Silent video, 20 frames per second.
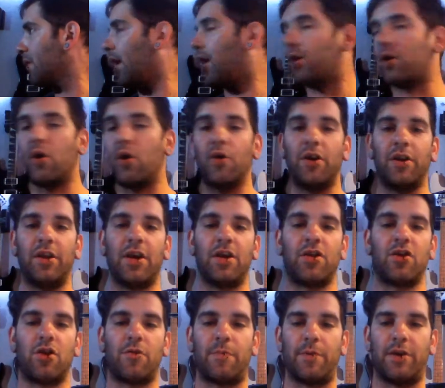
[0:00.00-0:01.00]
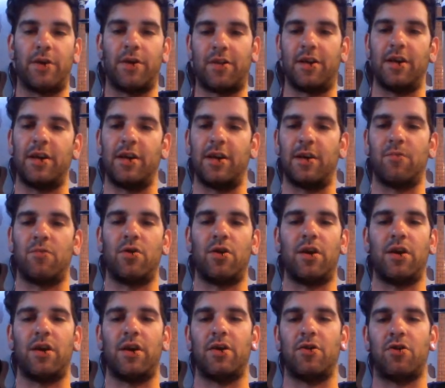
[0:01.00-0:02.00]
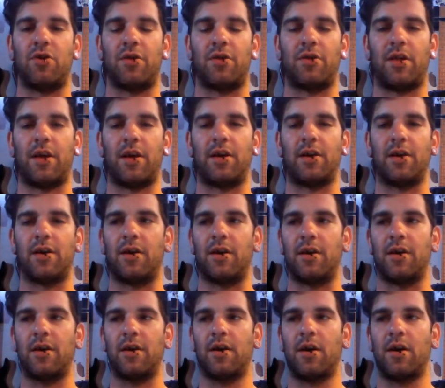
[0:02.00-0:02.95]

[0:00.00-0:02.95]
go to this just because the EMG, it's just like to